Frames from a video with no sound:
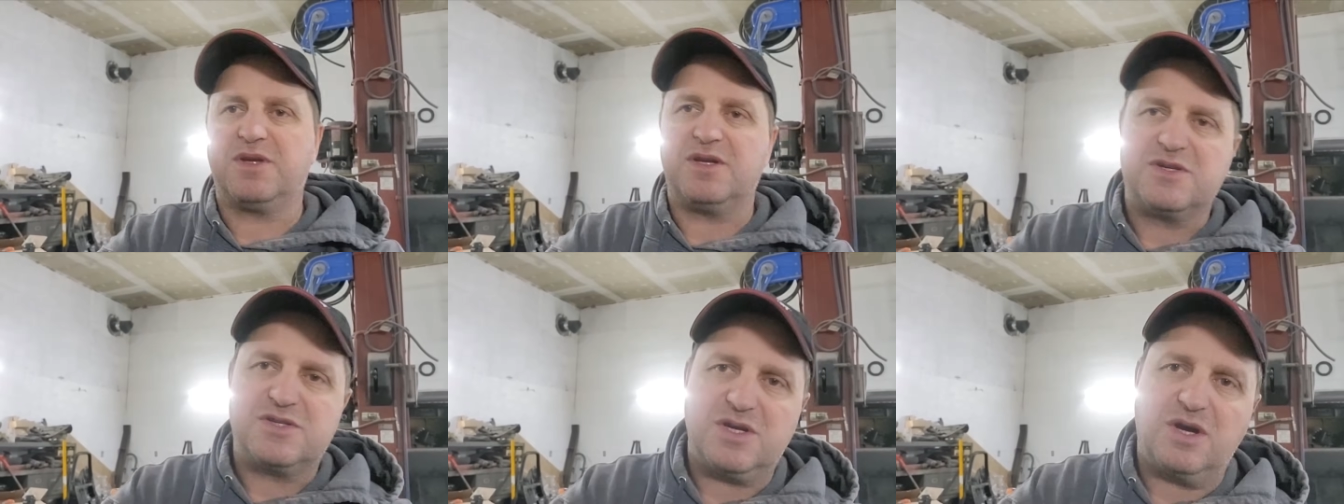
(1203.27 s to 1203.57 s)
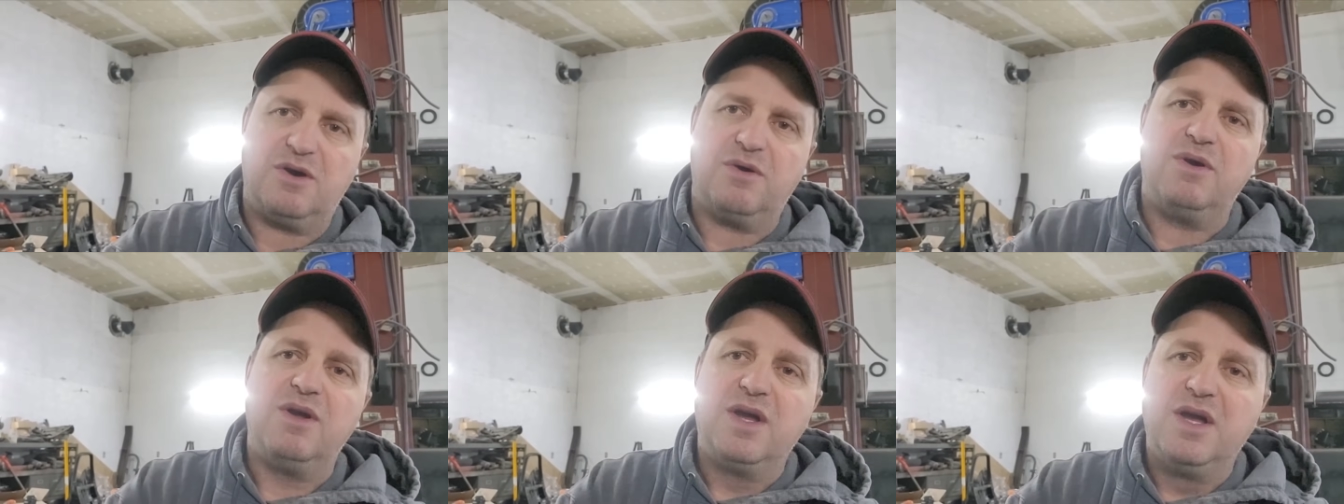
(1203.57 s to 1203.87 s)

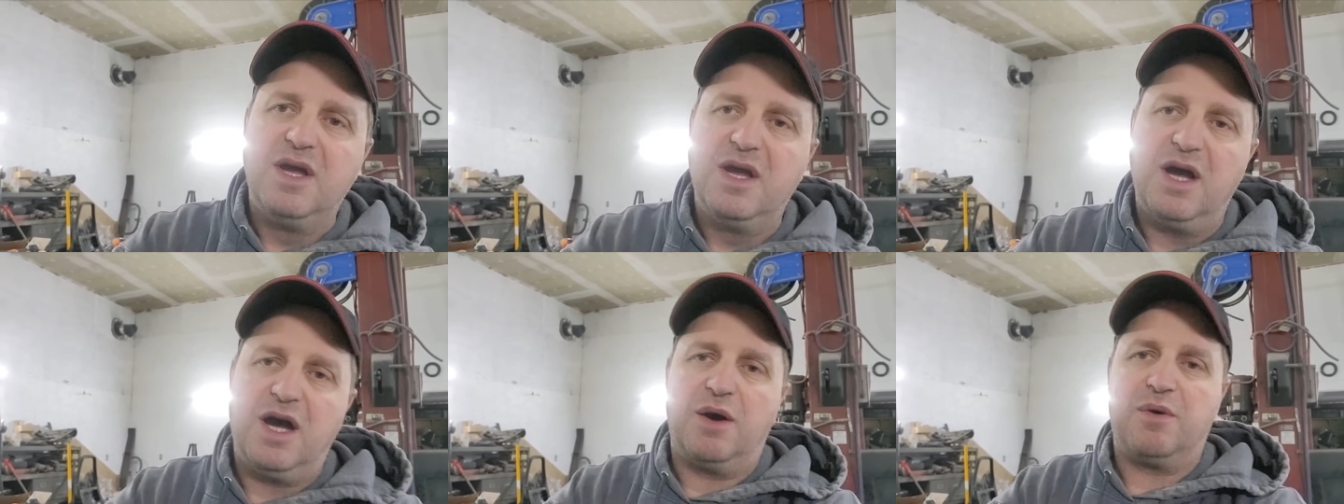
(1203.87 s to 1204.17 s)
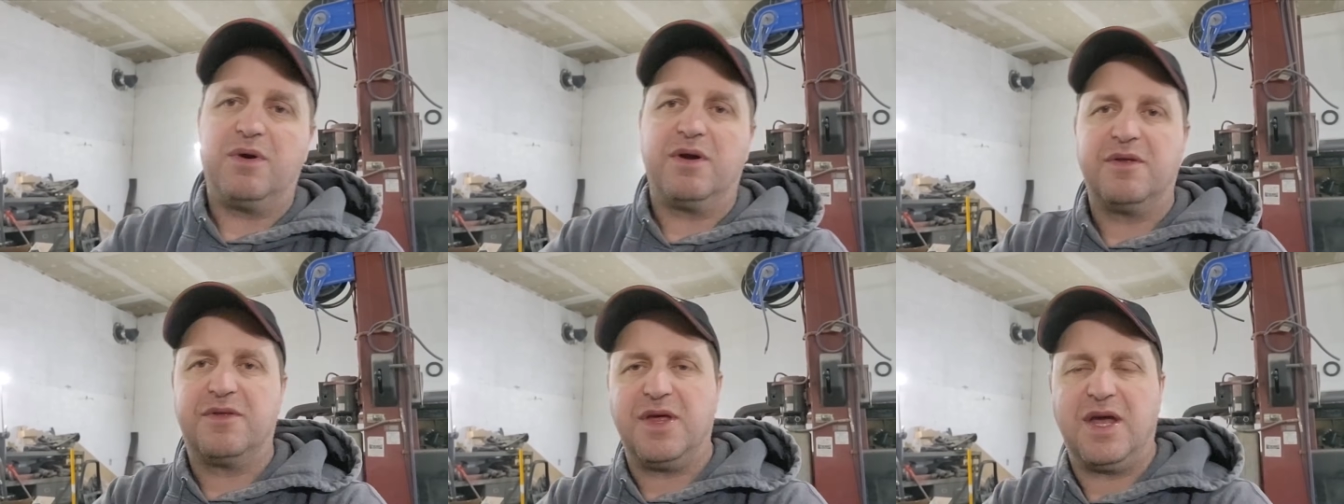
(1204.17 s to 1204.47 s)
So I
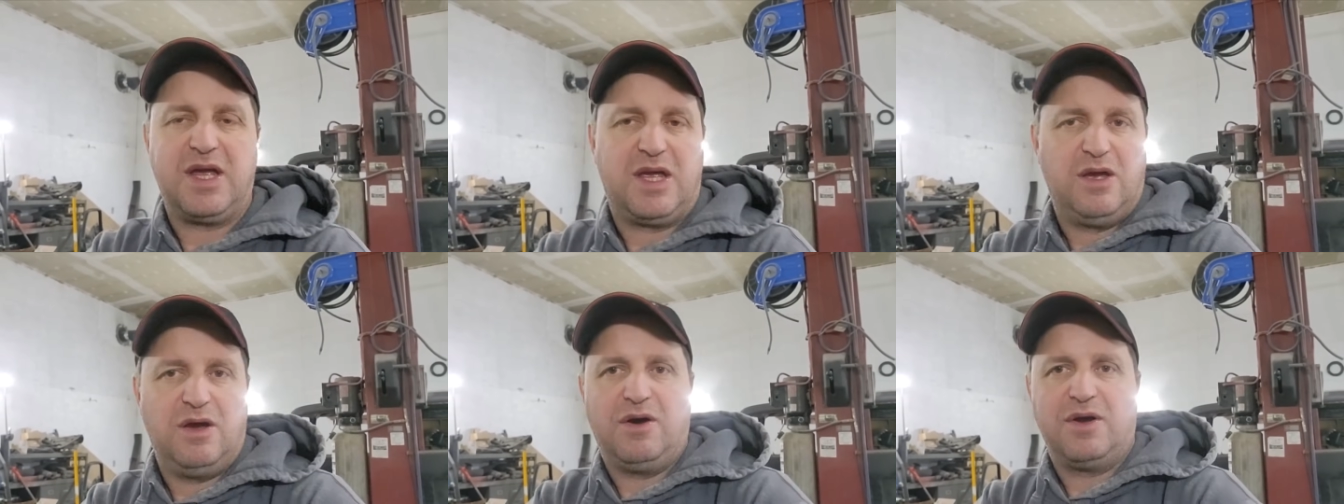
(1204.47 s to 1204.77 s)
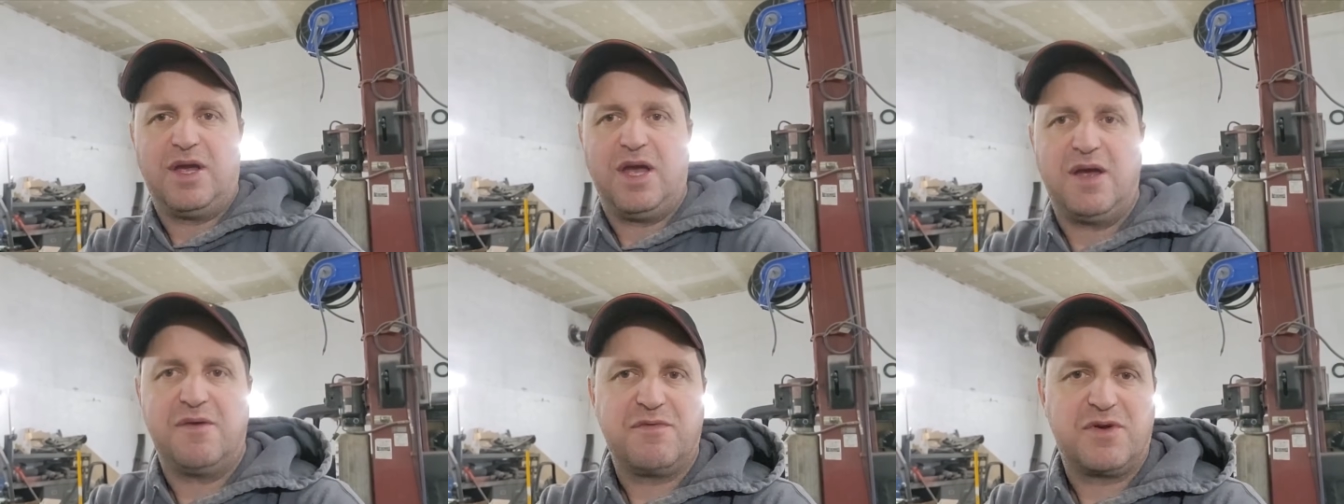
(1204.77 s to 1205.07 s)
want to thank you all
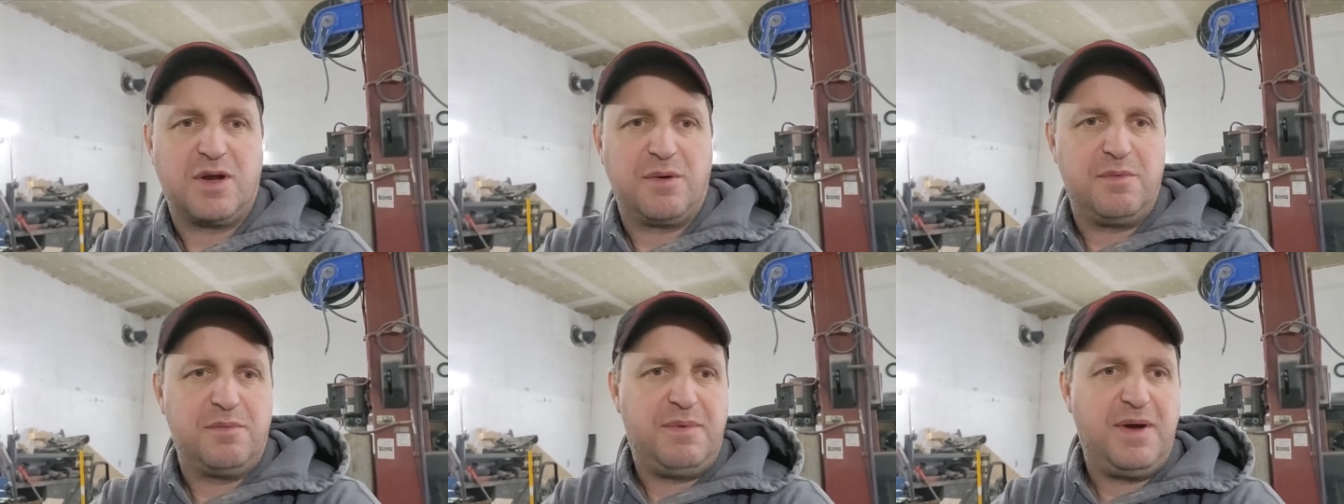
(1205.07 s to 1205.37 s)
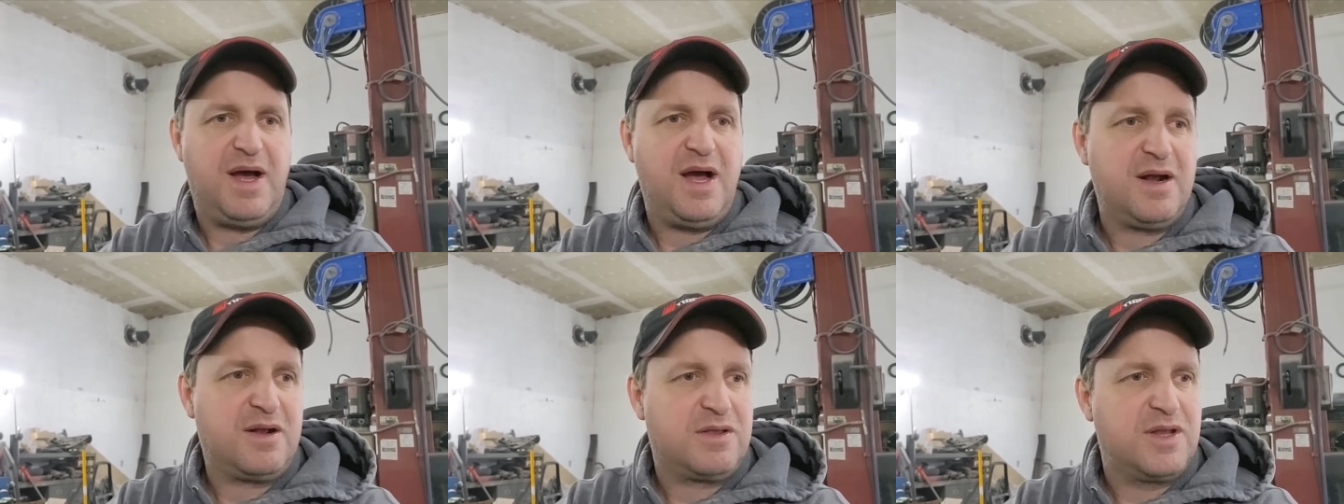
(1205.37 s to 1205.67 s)
again for coming
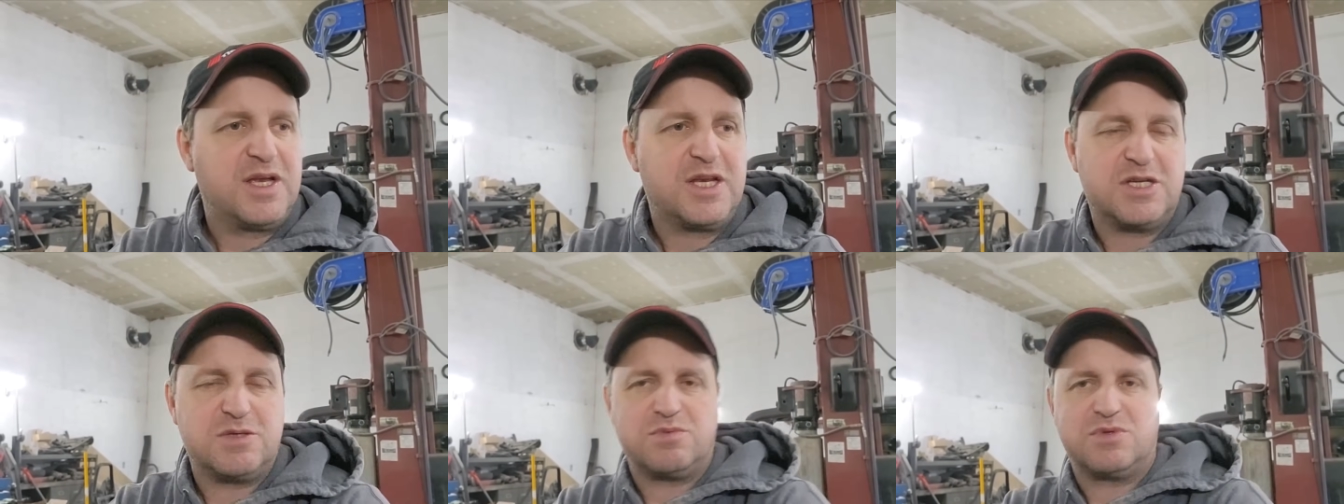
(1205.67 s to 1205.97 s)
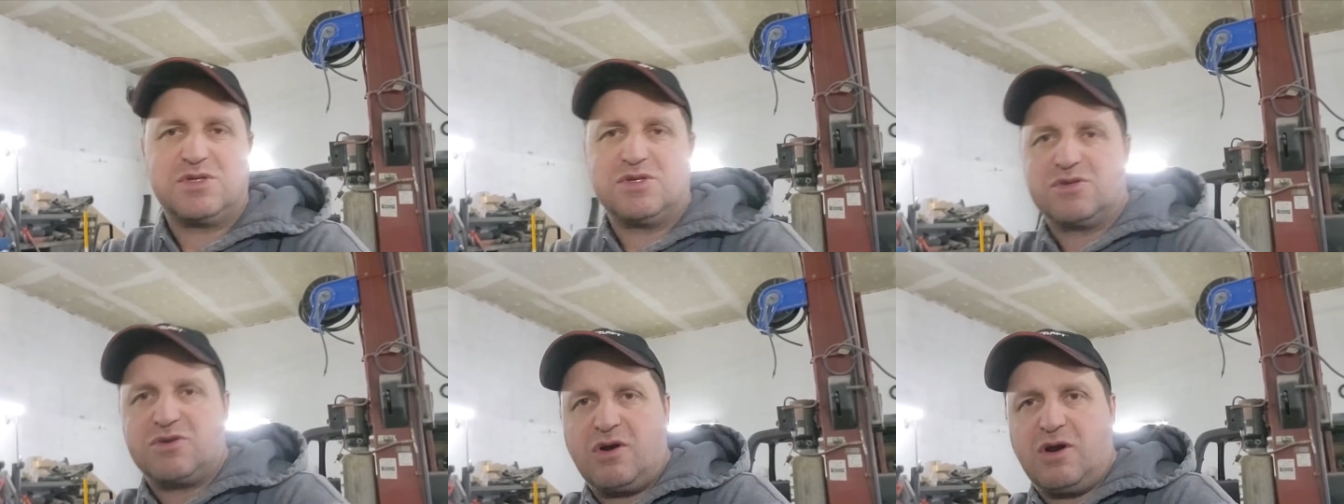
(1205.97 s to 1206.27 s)
back, like and
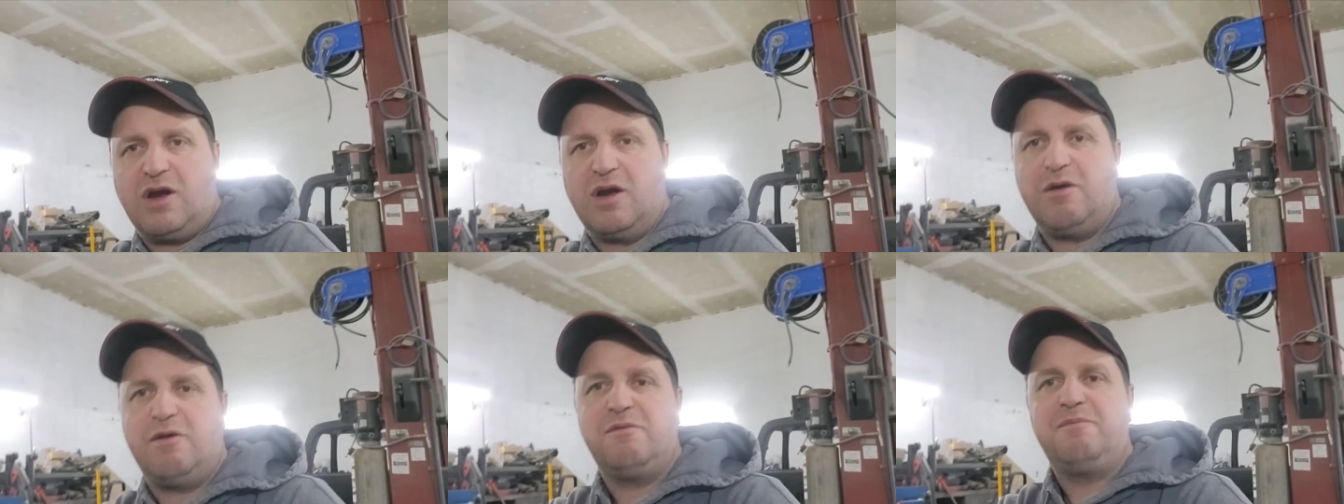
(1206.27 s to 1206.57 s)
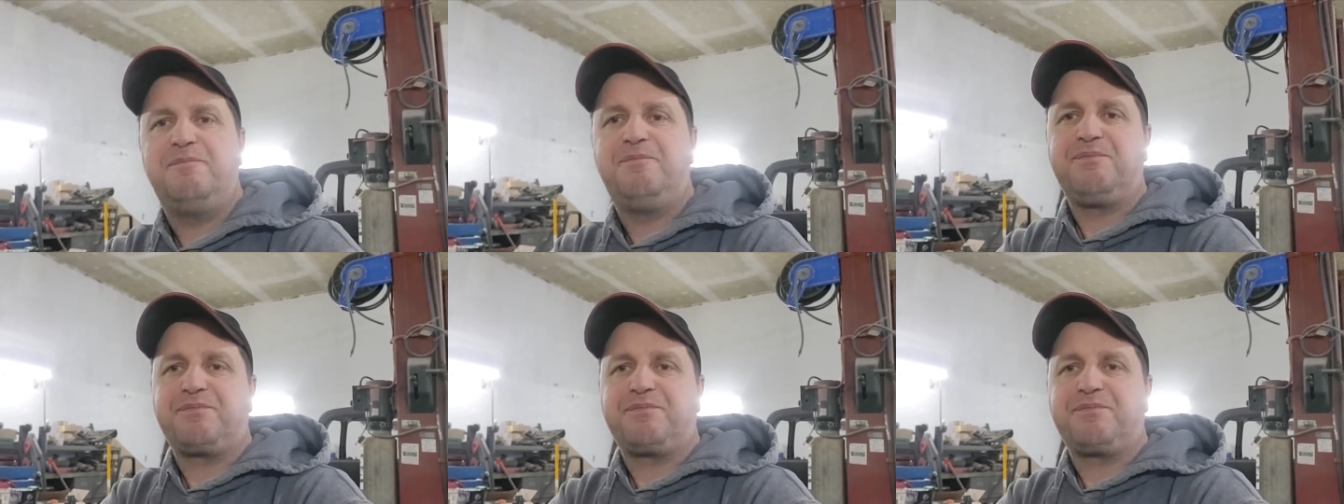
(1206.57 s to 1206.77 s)
subscribe.